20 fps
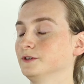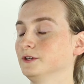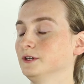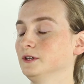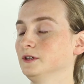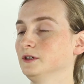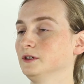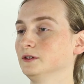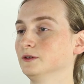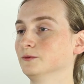
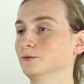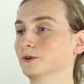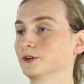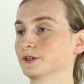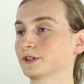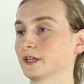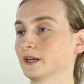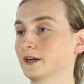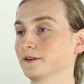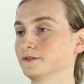the
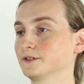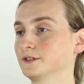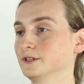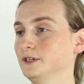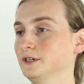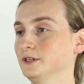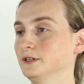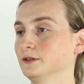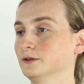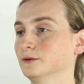work that I've
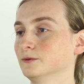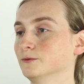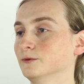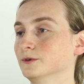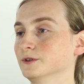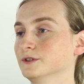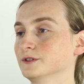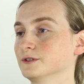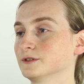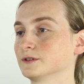seen
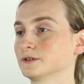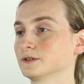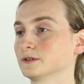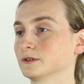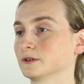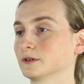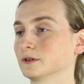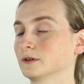was